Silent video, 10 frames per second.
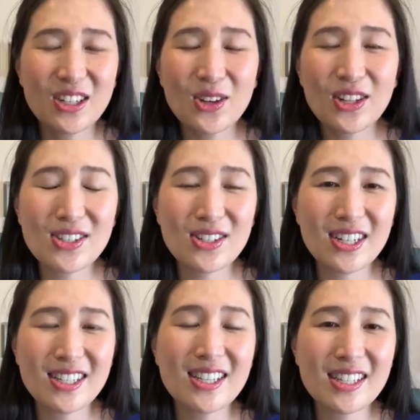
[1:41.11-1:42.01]
those
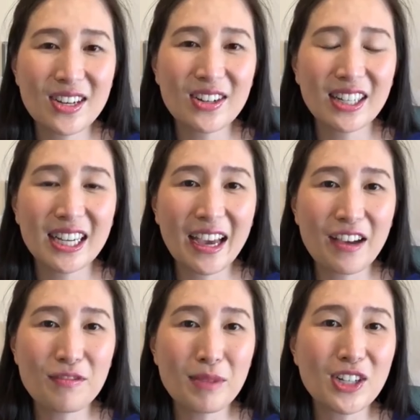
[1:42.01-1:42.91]
don't necessarily
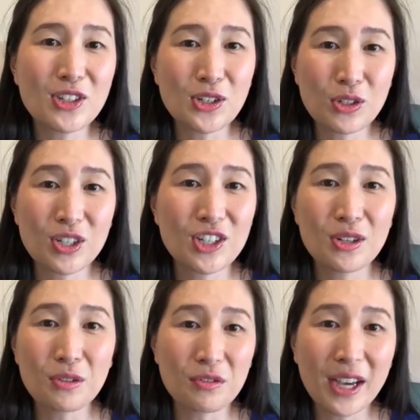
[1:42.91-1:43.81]
have much
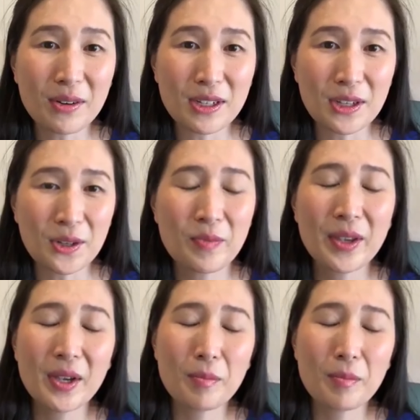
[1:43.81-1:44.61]
nutritional value.